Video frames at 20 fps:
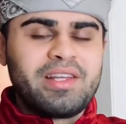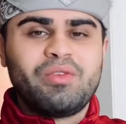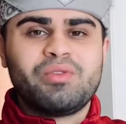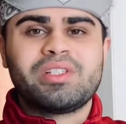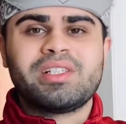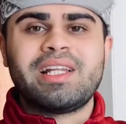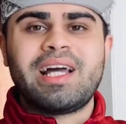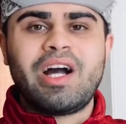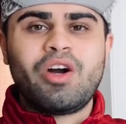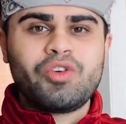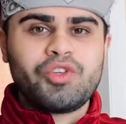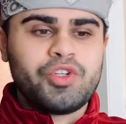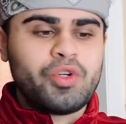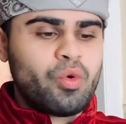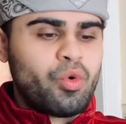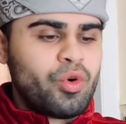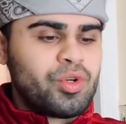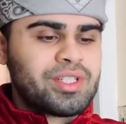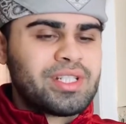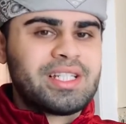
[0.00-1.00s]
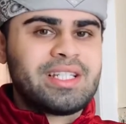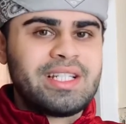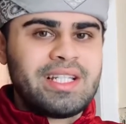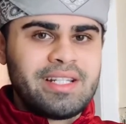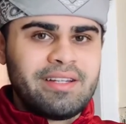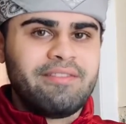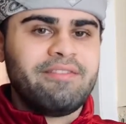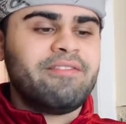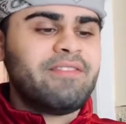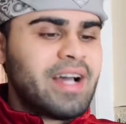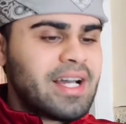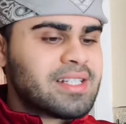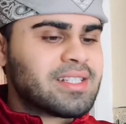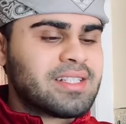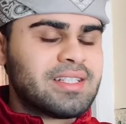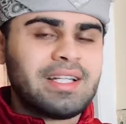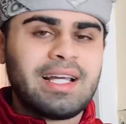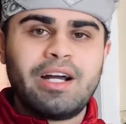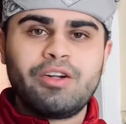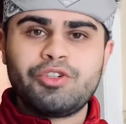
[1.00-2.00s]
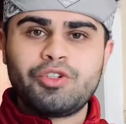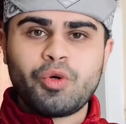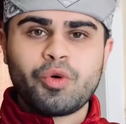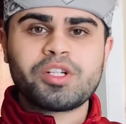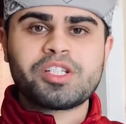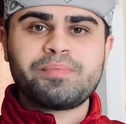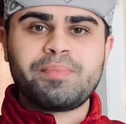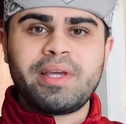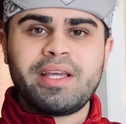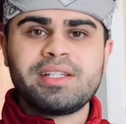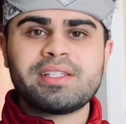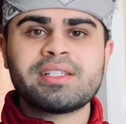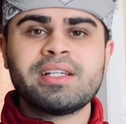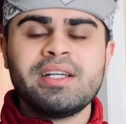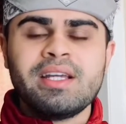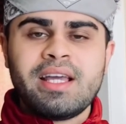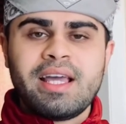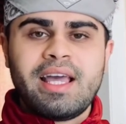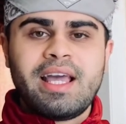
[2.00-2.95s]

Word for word: It was an outdoors heated vest in the outdoor space.